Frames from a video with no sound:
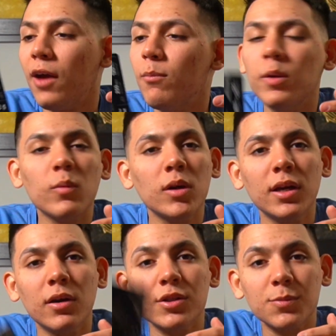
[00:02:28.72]
have been running
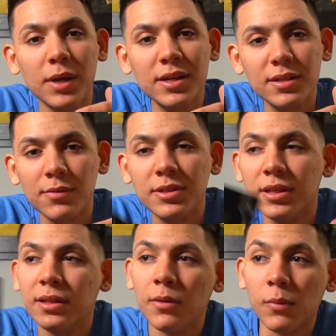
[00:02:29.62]
out of space every
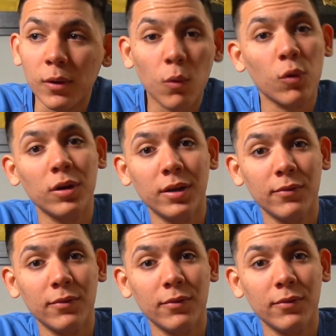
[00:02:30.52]
time I'm recording a